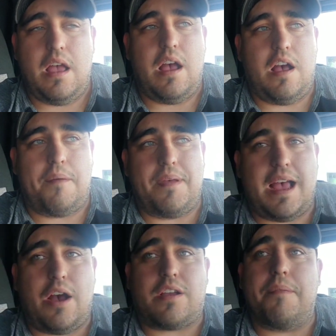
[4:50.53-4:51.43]

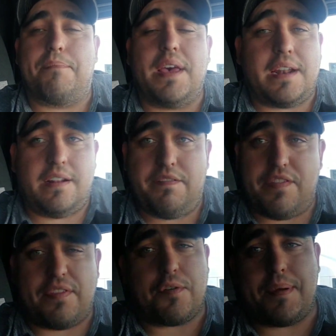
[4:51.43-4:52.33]
how competitive
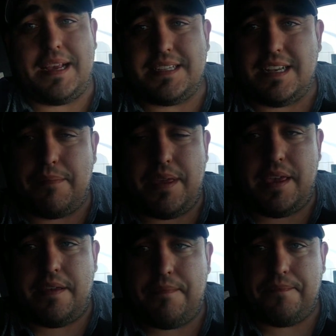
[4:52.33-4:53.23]
that their pay is going to be,